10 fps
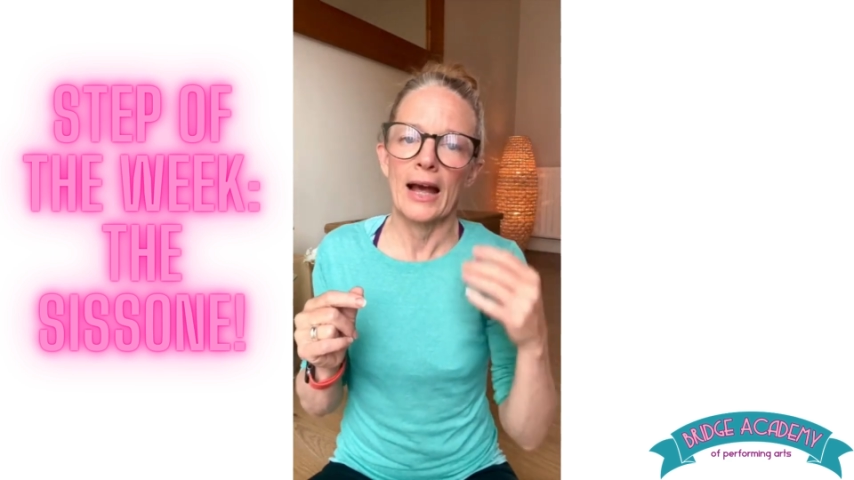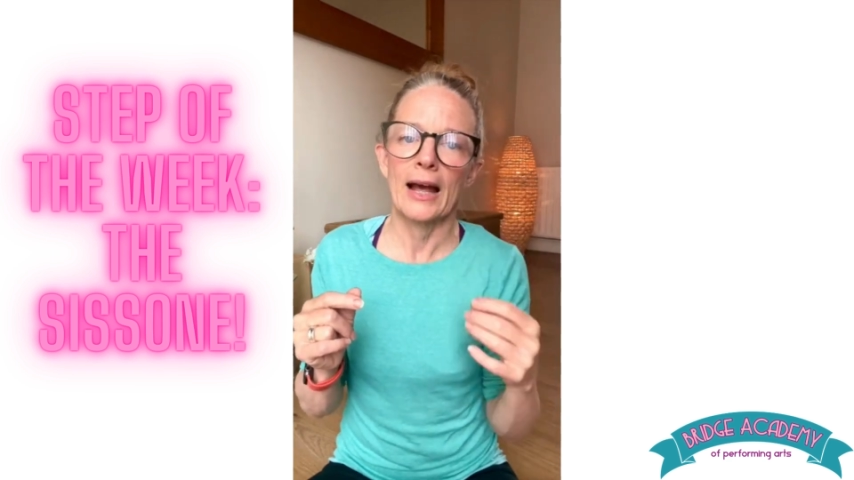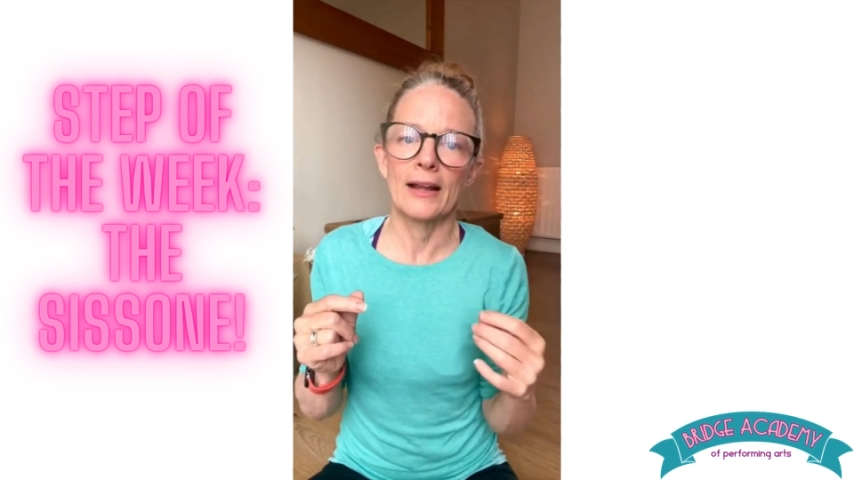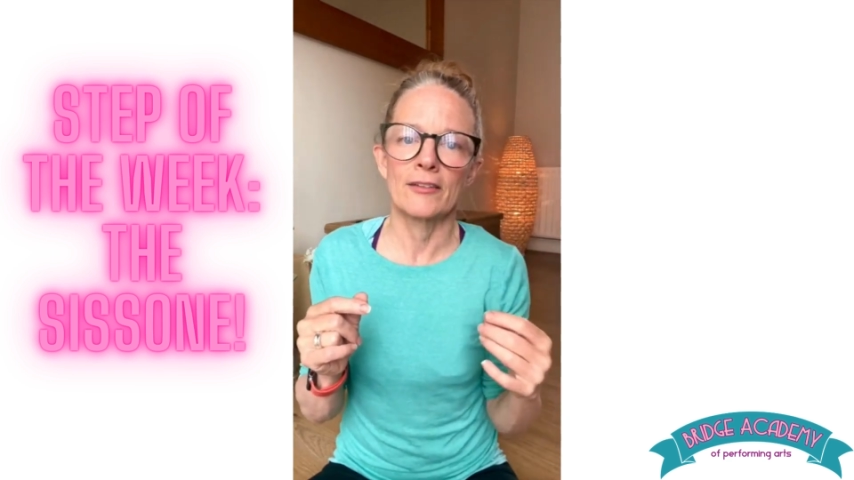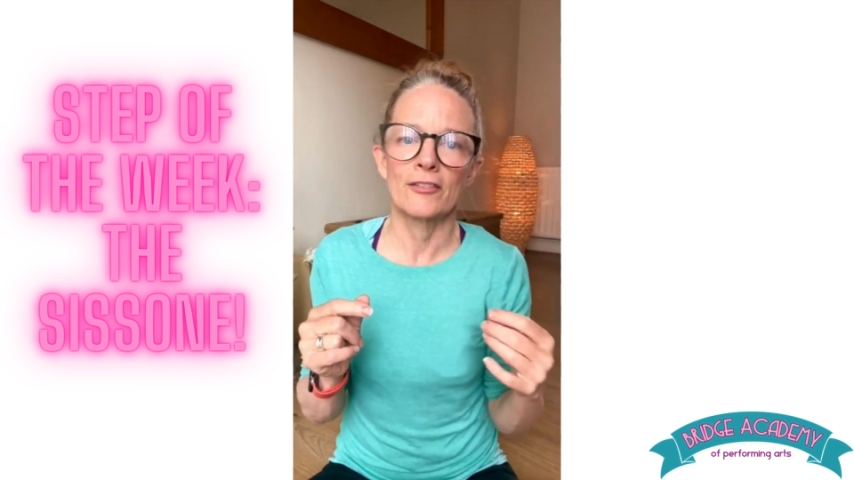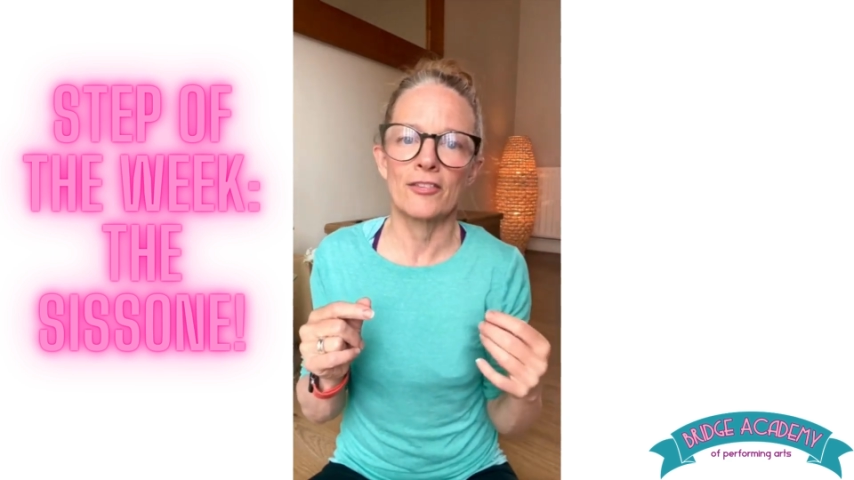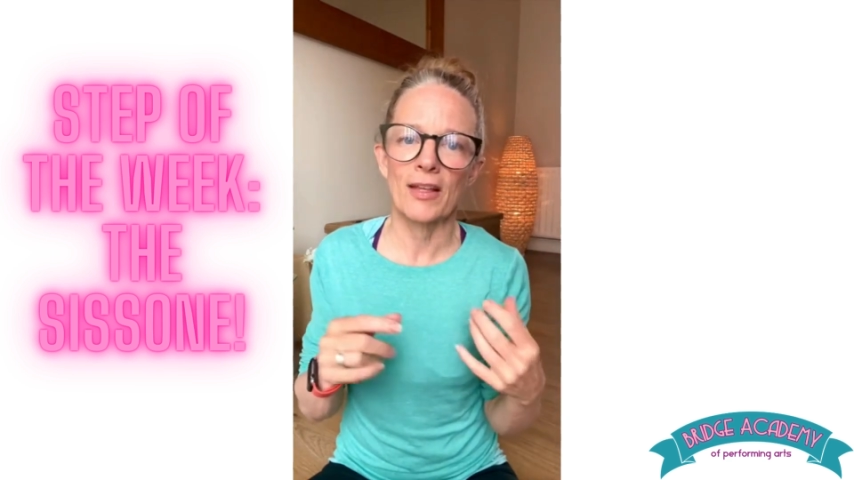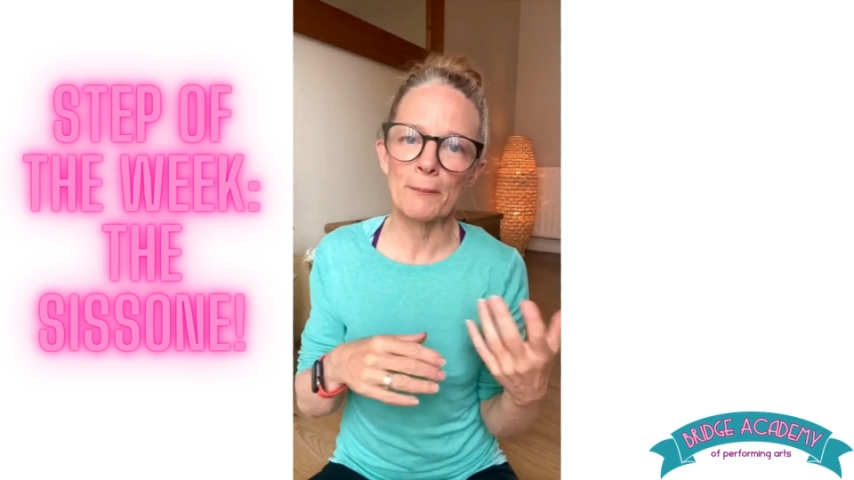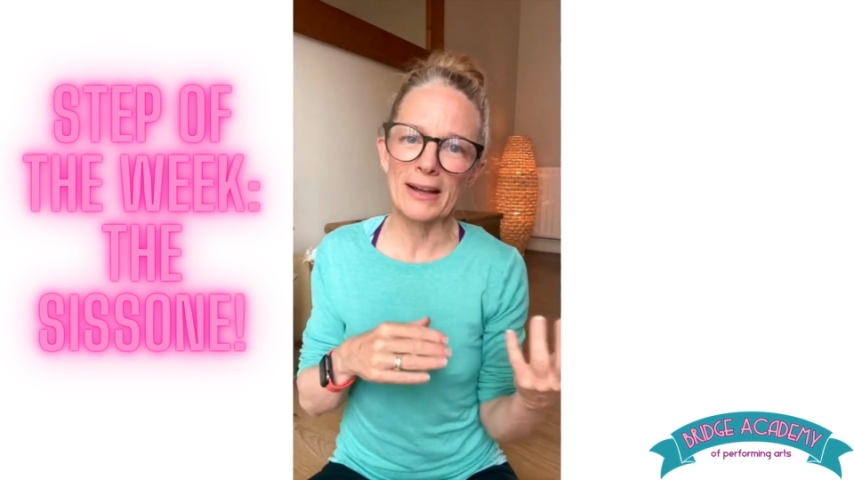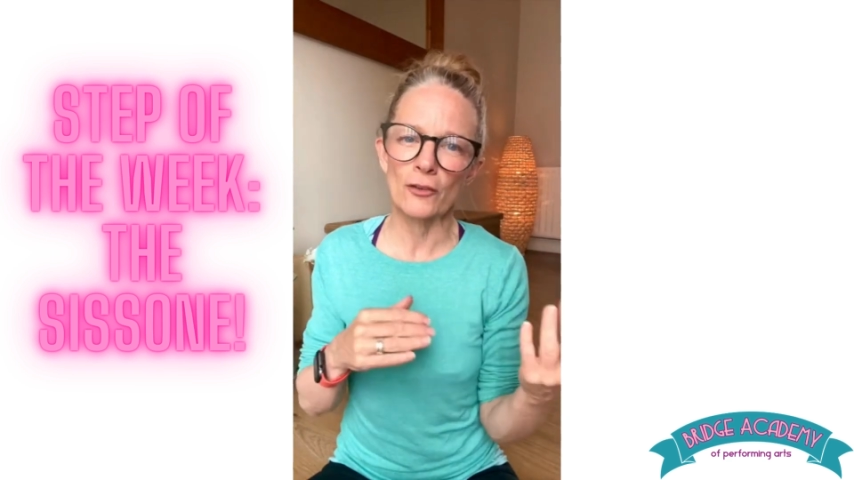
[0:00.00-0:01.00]
and
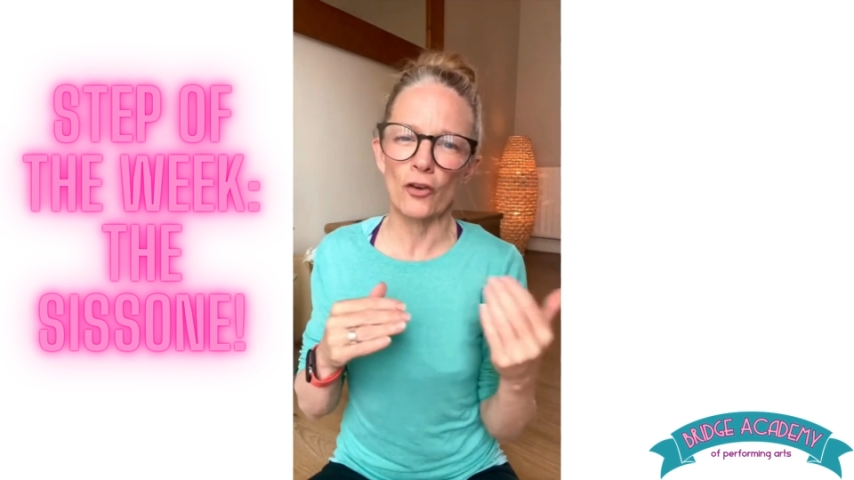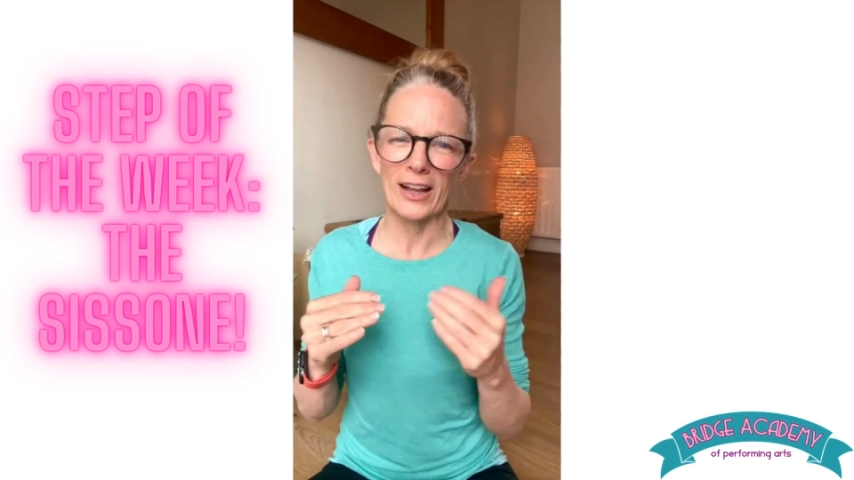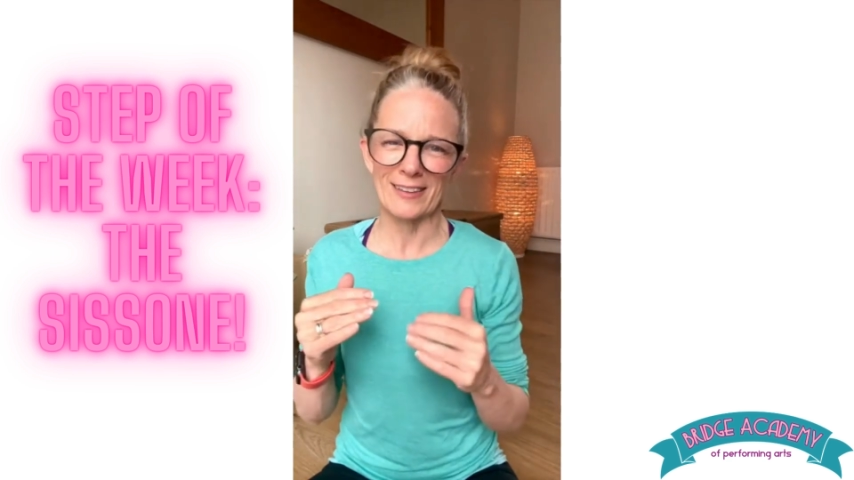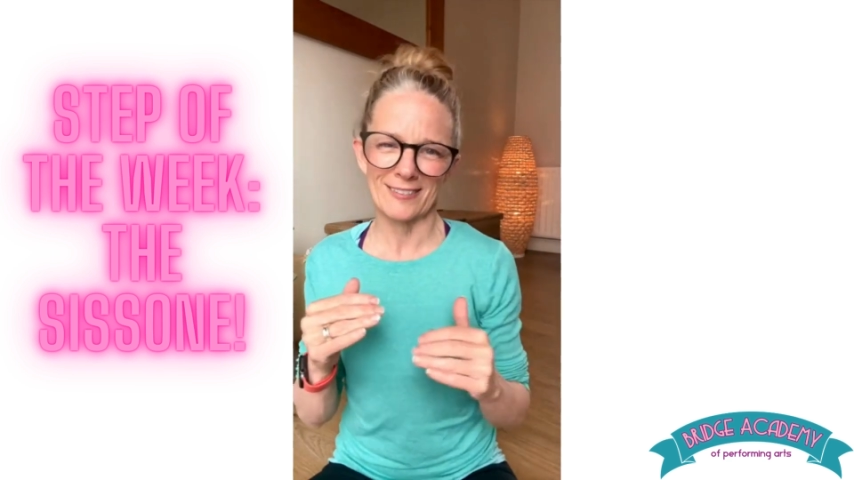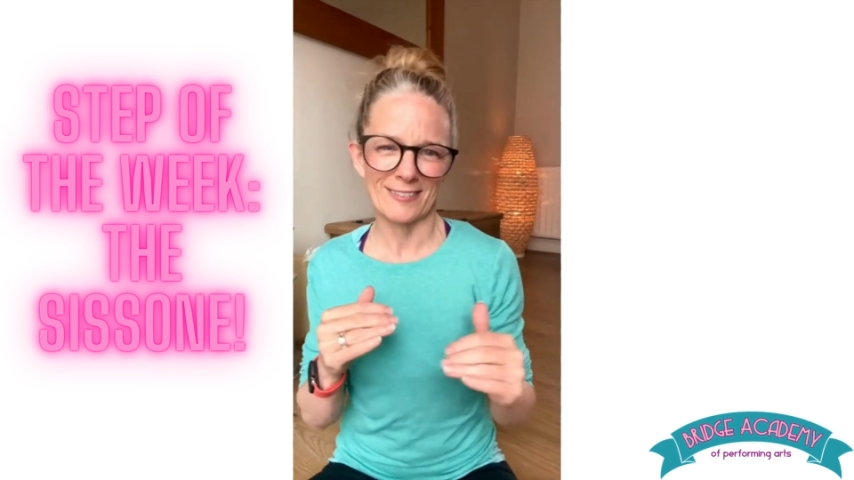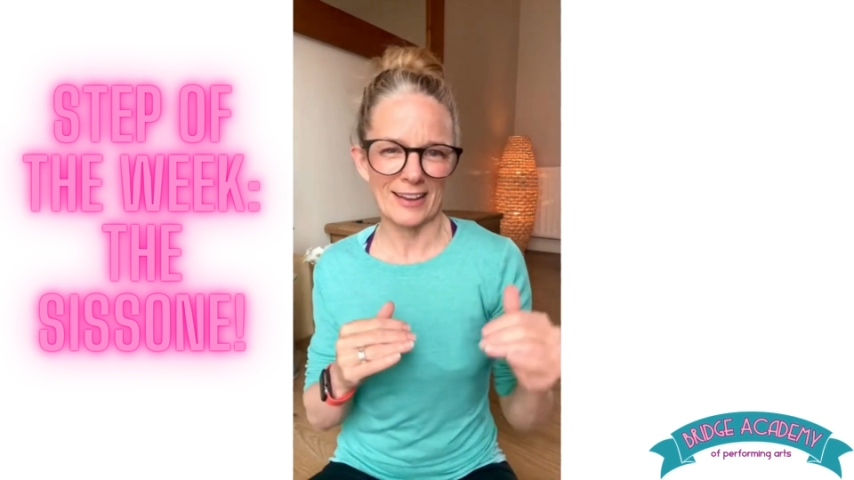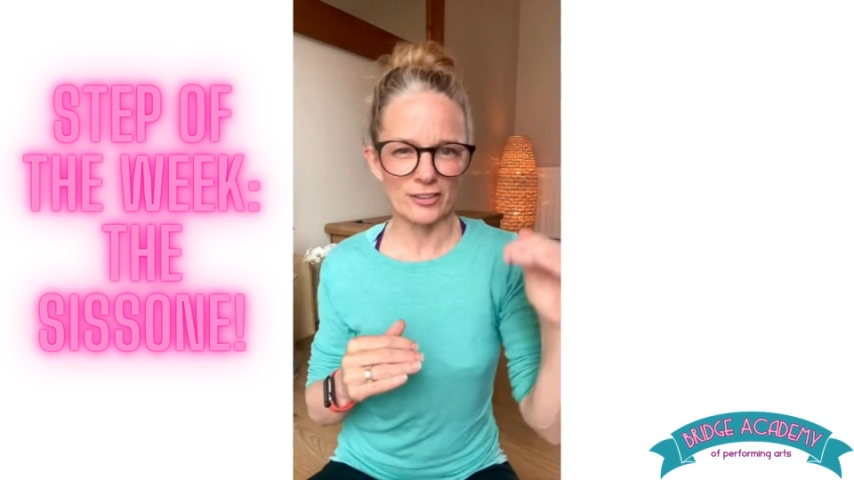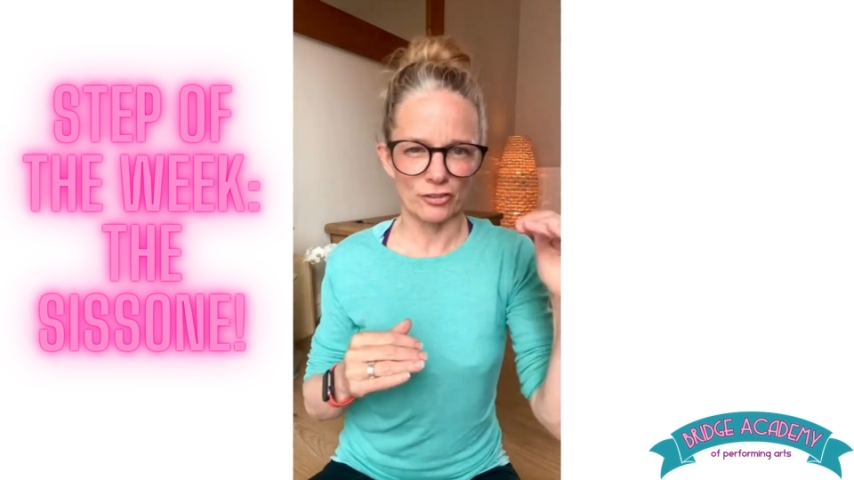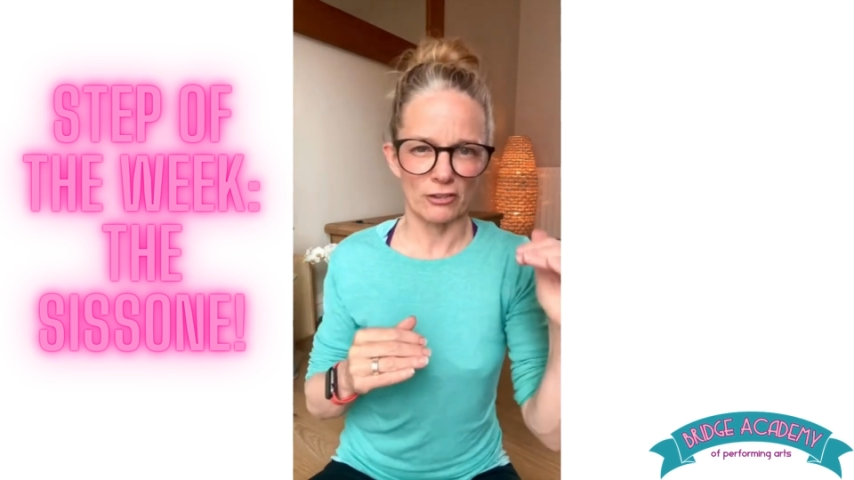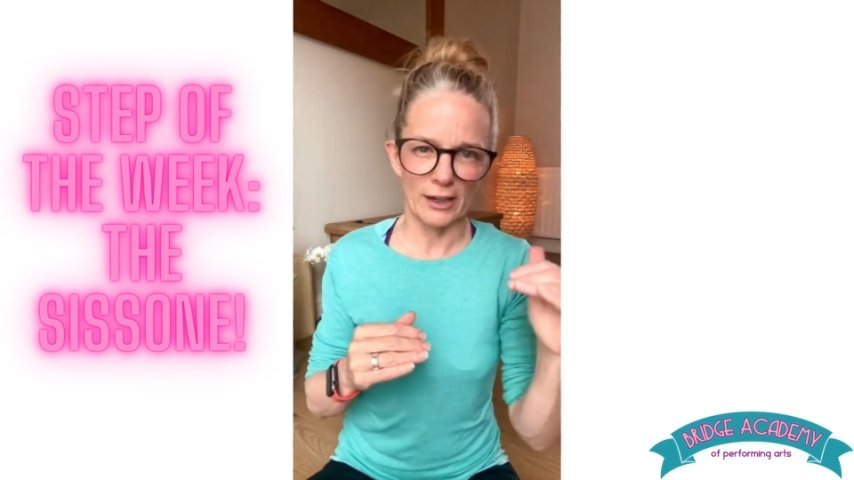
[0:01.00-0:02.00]
they may not
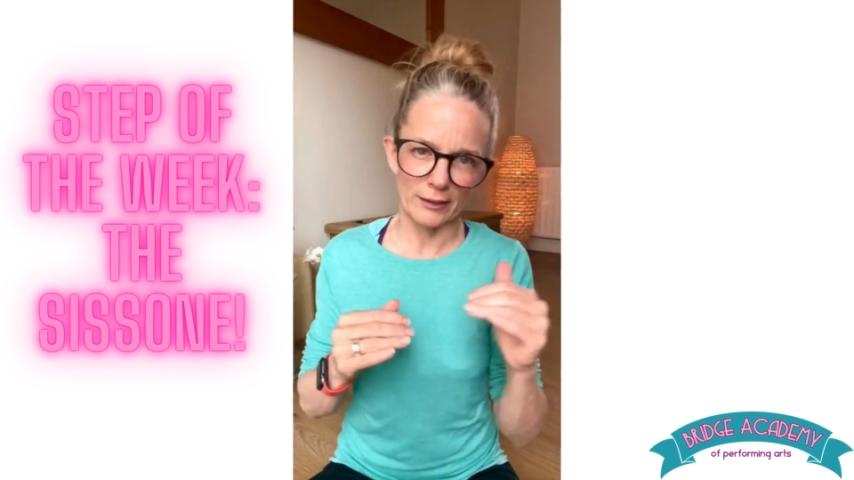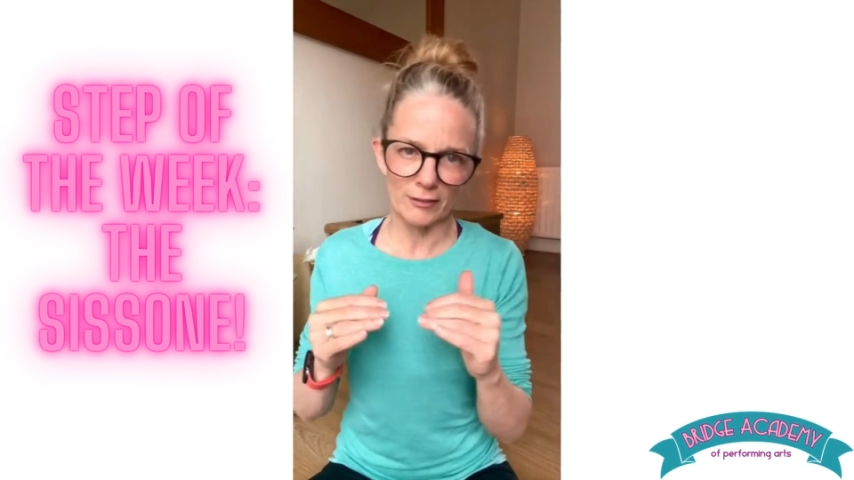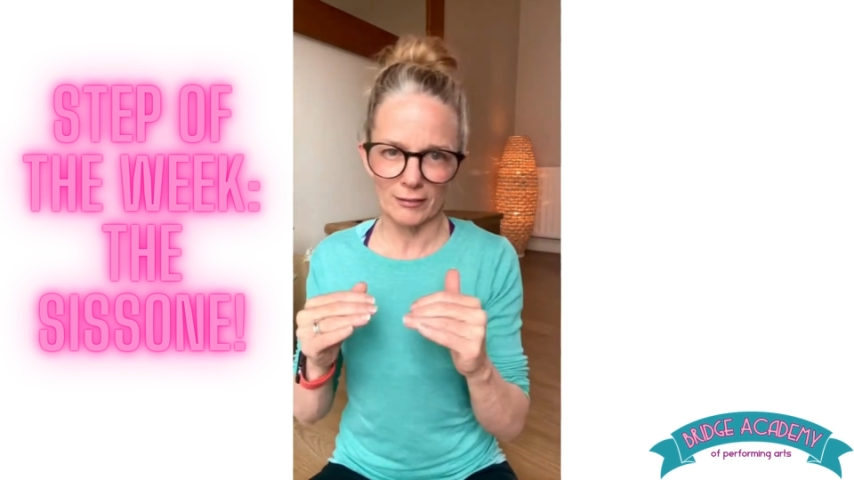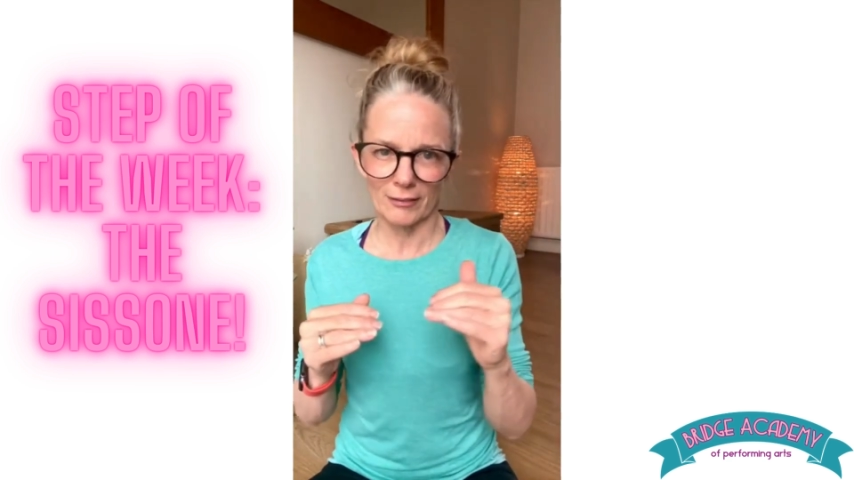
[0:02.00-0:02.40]
exaggerate